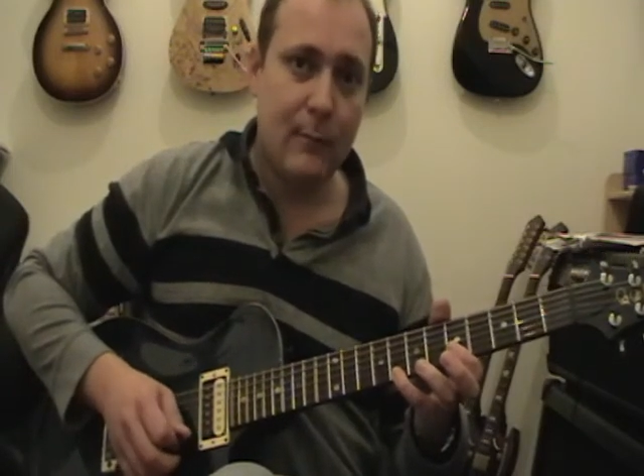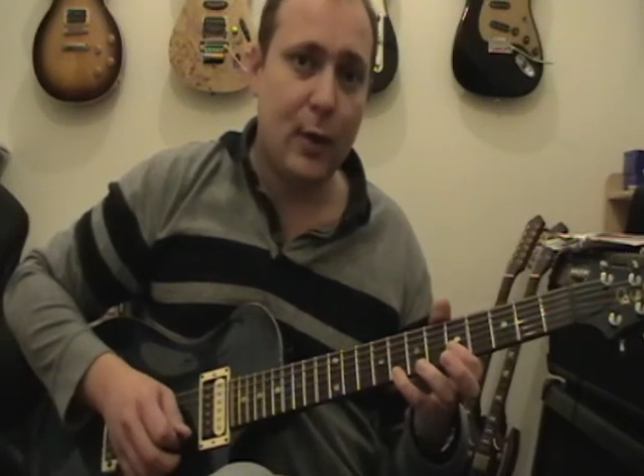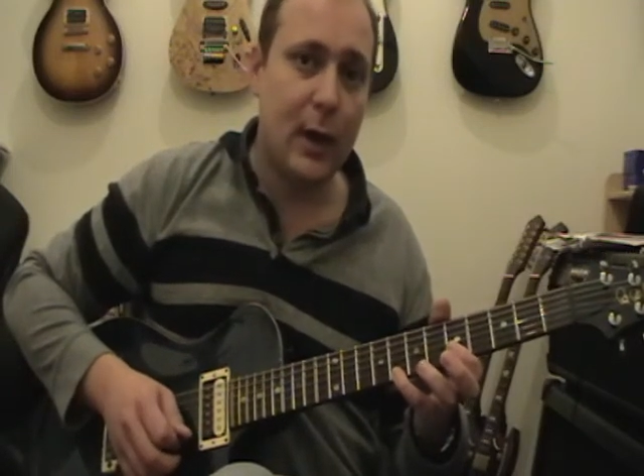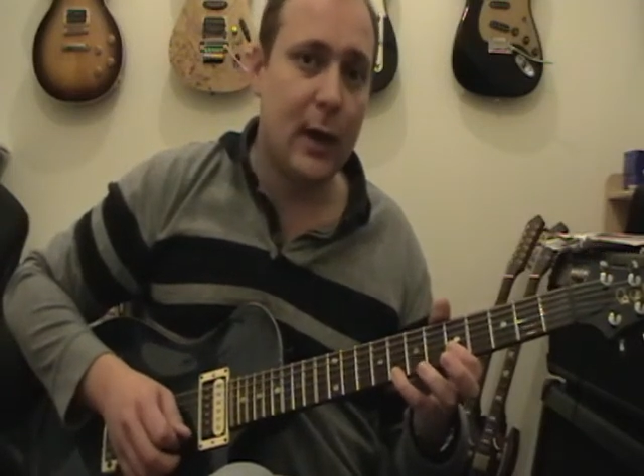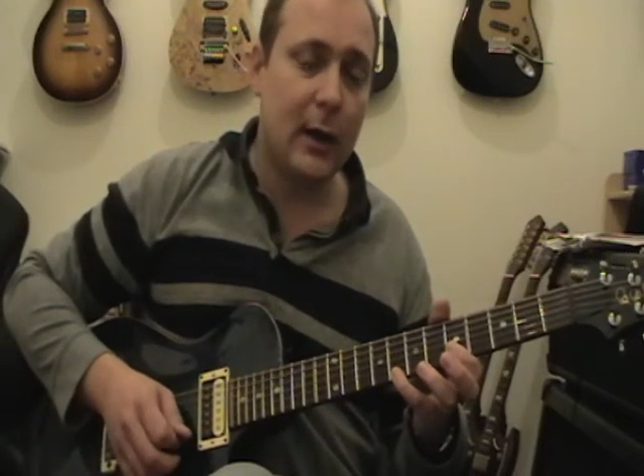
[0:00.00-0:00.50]

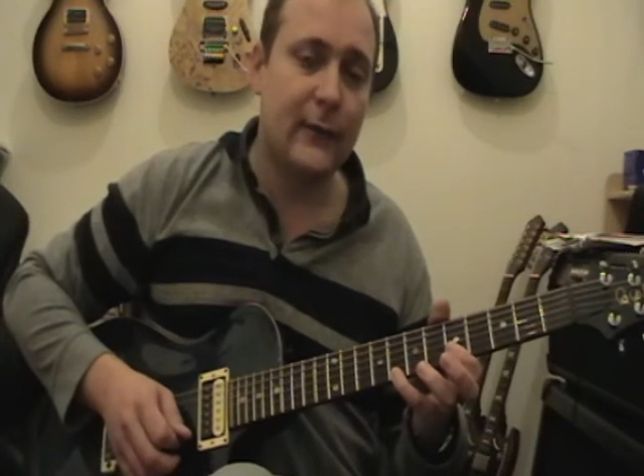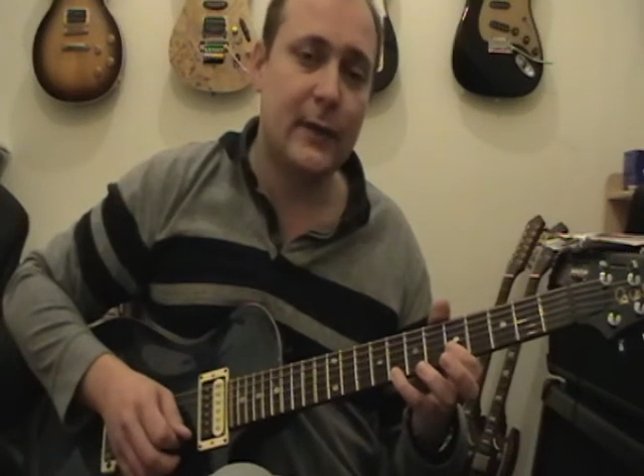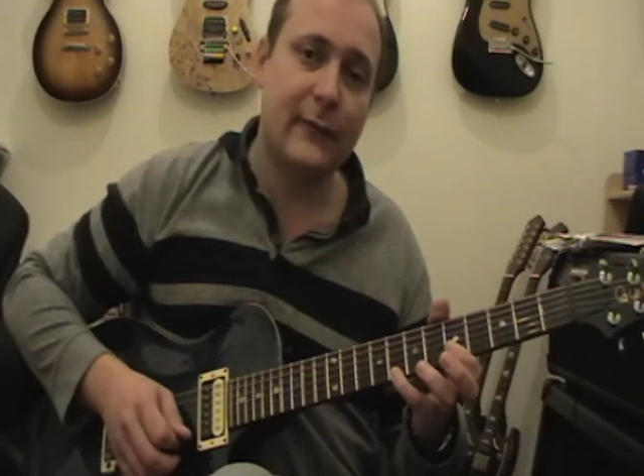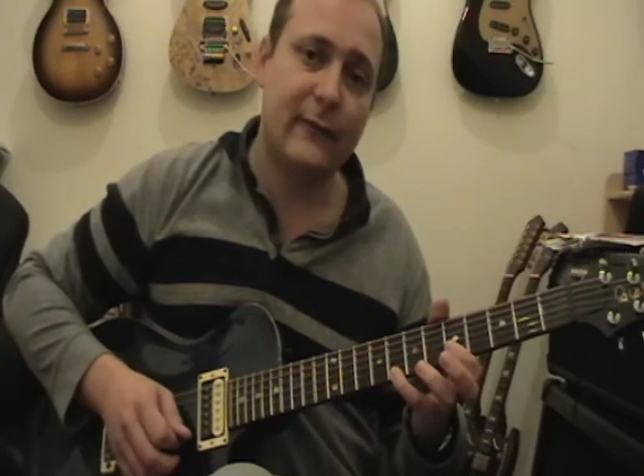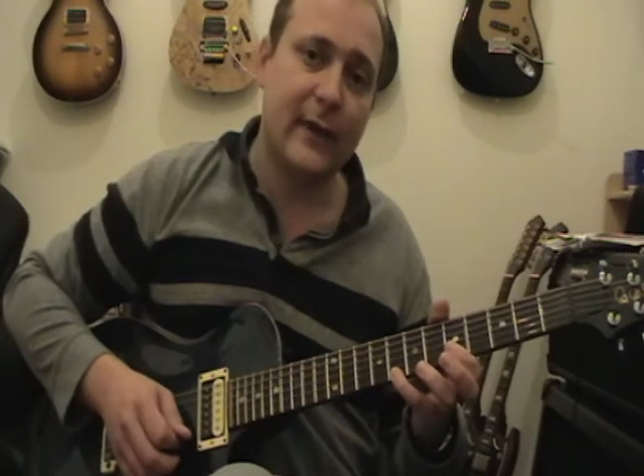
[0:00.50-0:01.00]
pull it off
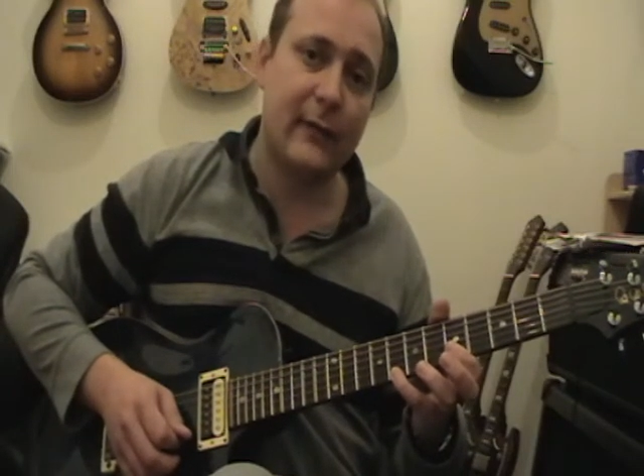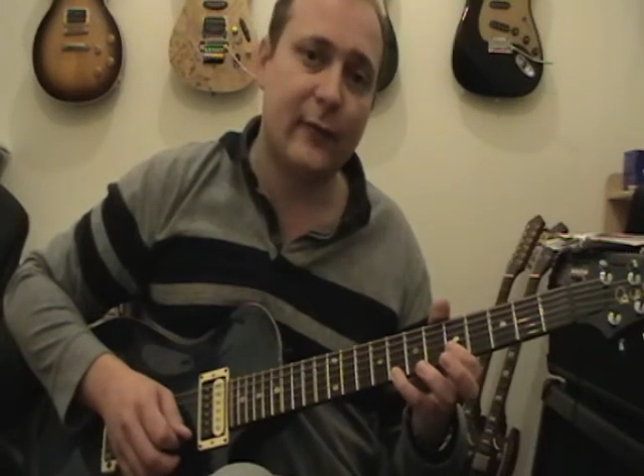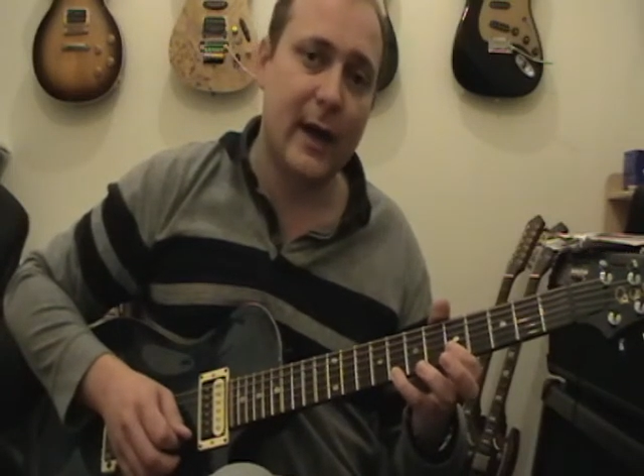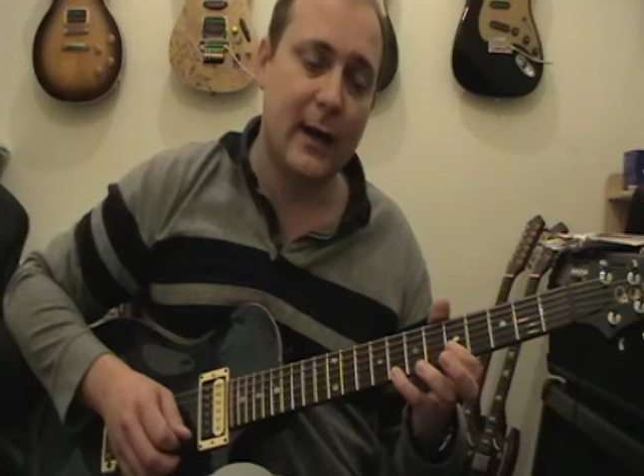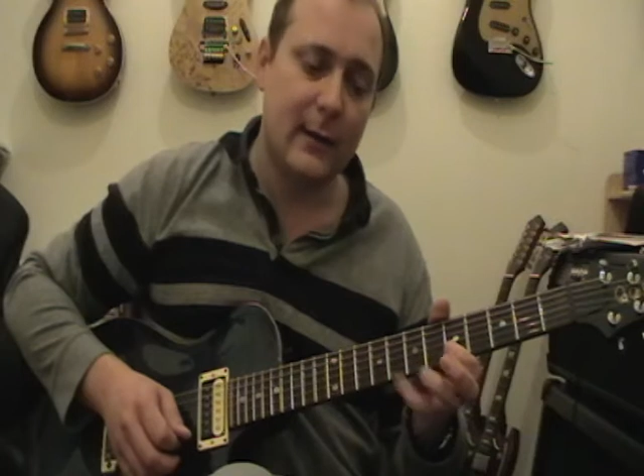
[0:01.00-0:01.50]
to the 5th
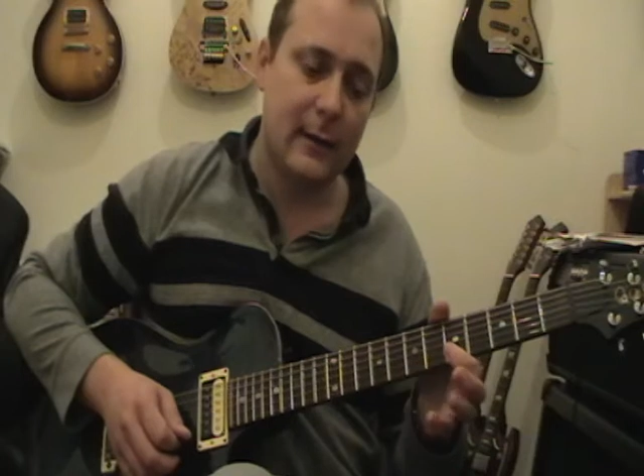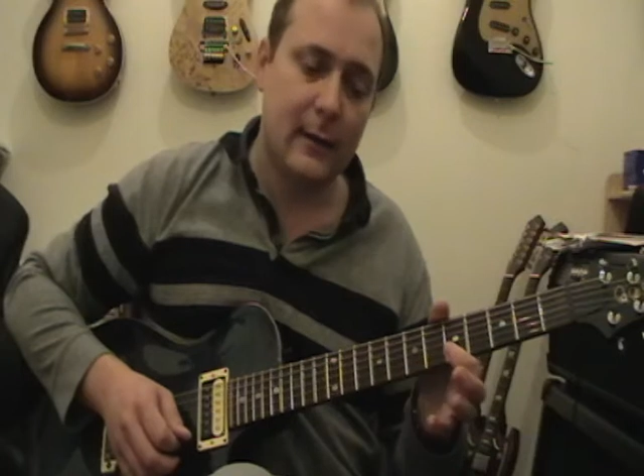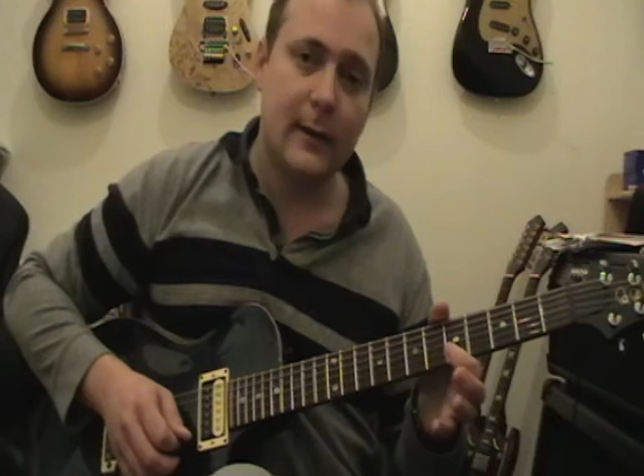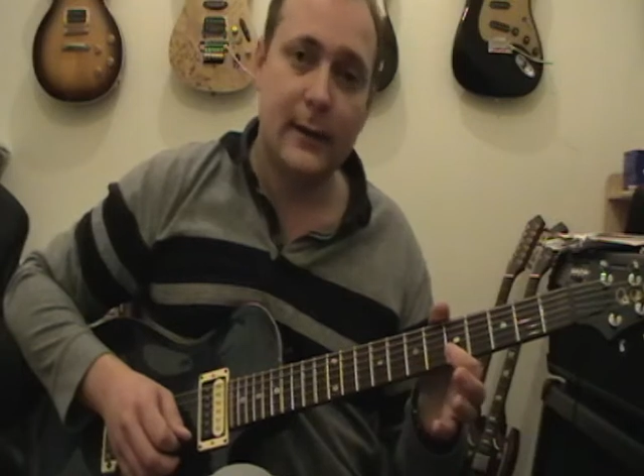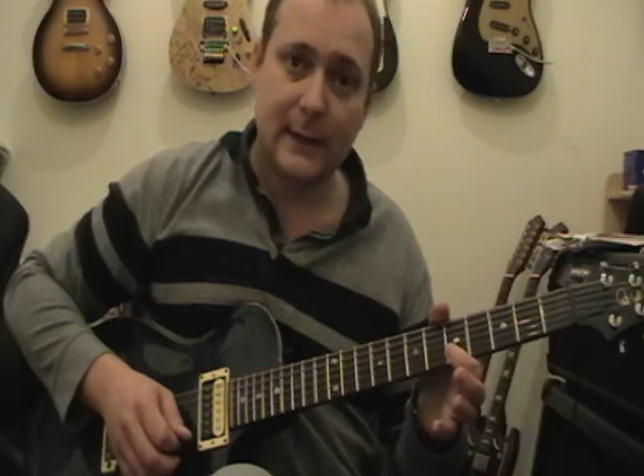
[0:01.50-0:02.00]
fret,
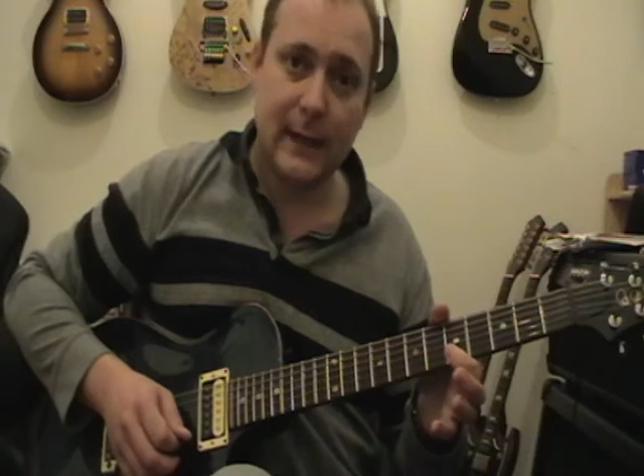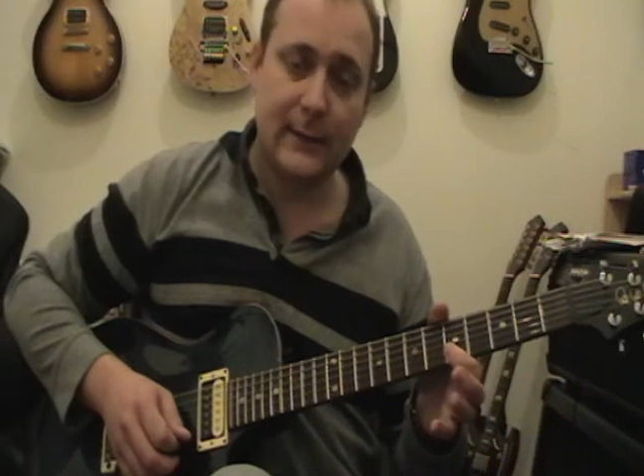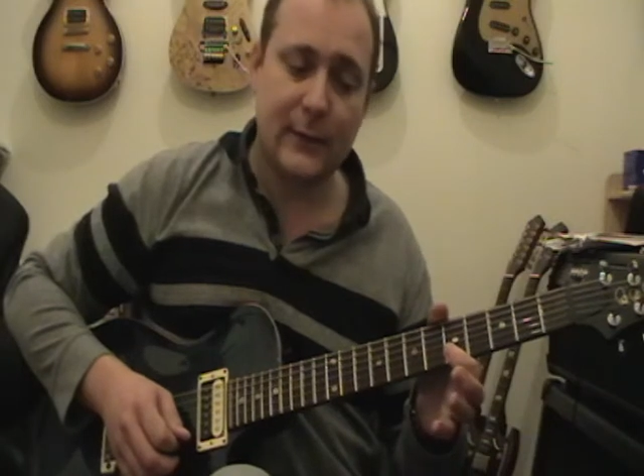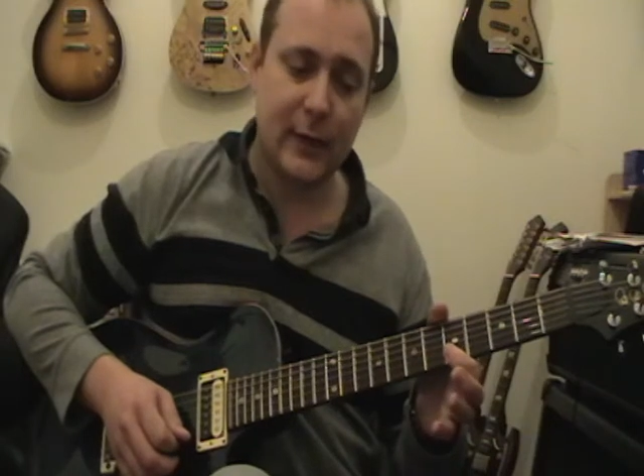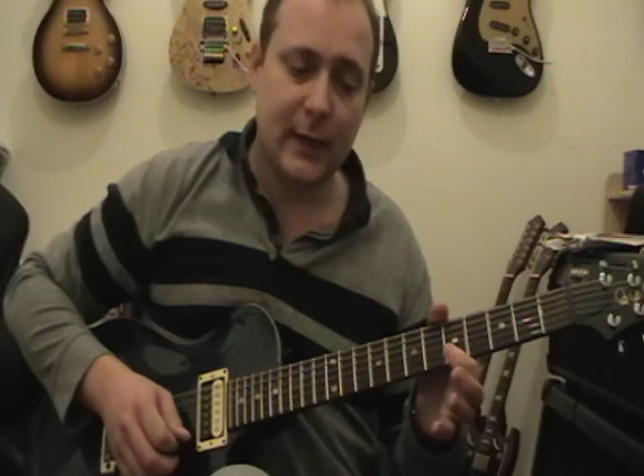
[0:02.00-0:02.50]

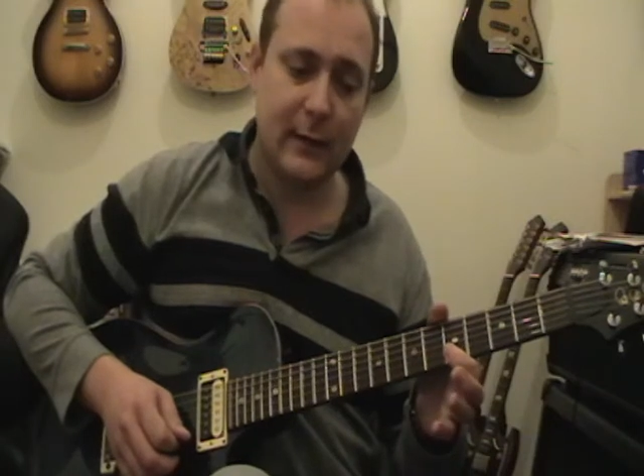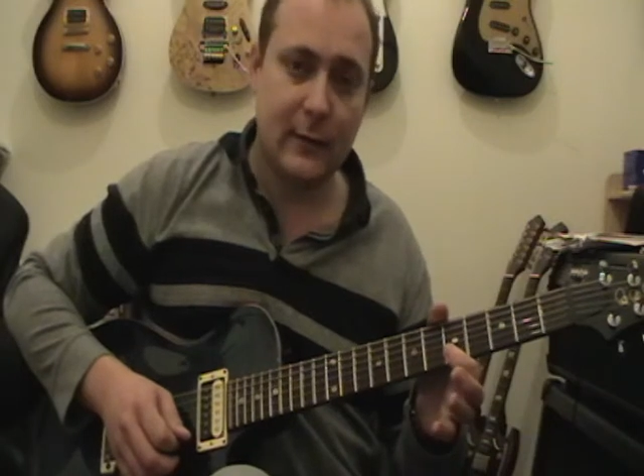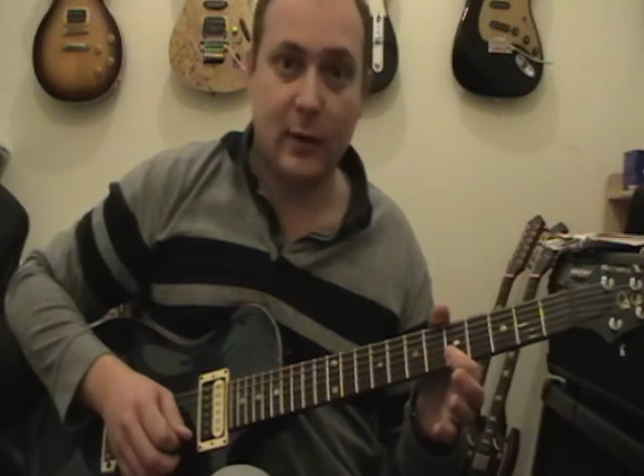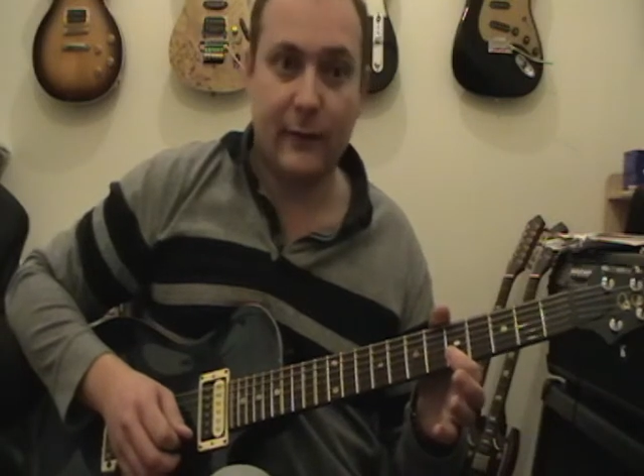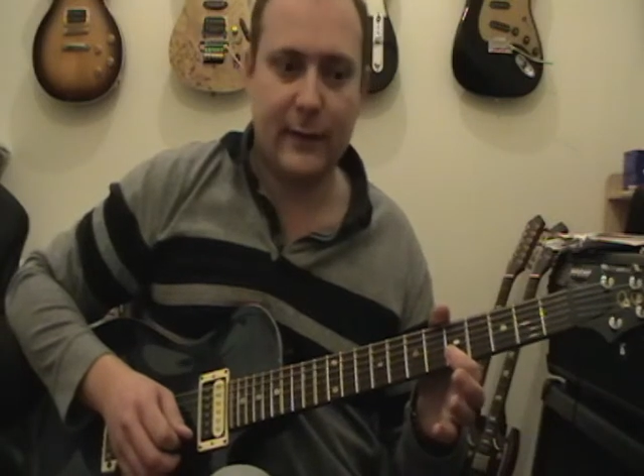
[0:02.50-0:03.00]
same string,
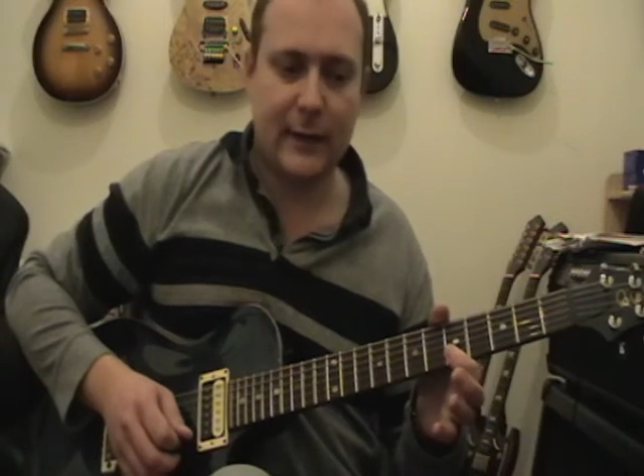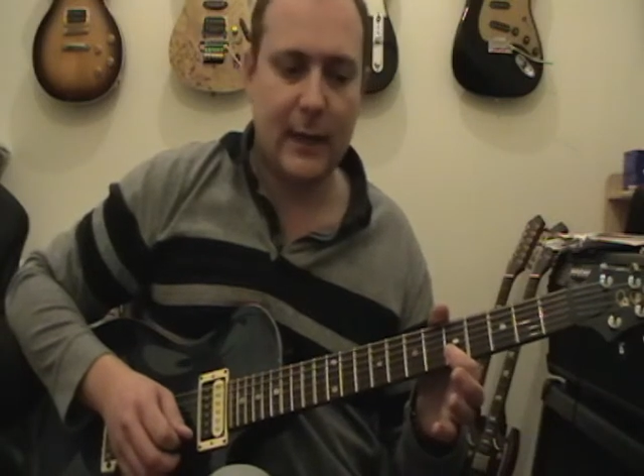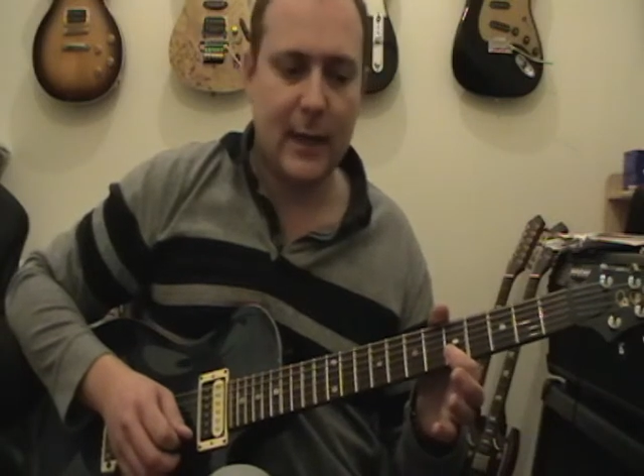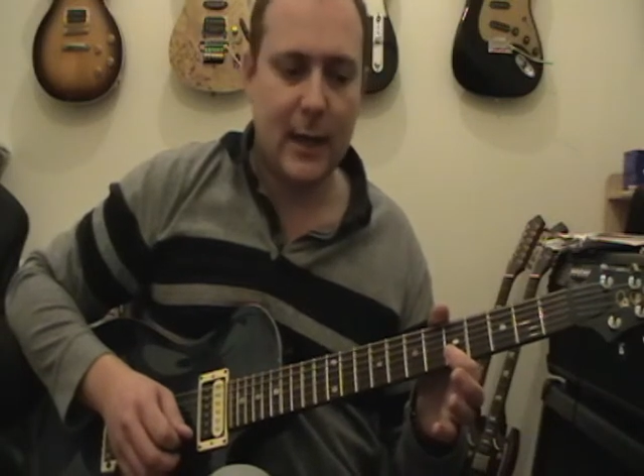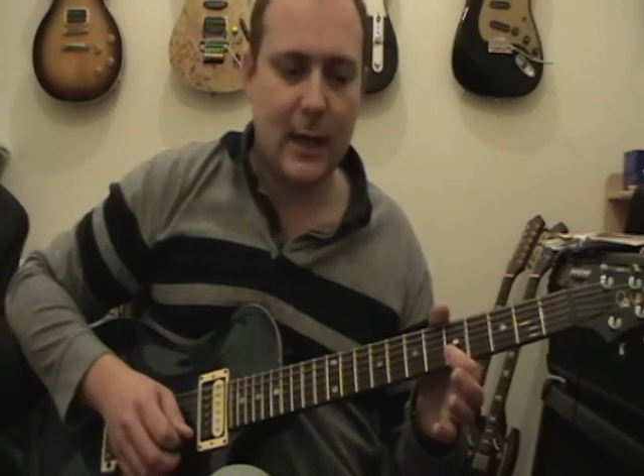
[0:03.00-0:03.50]
obviously,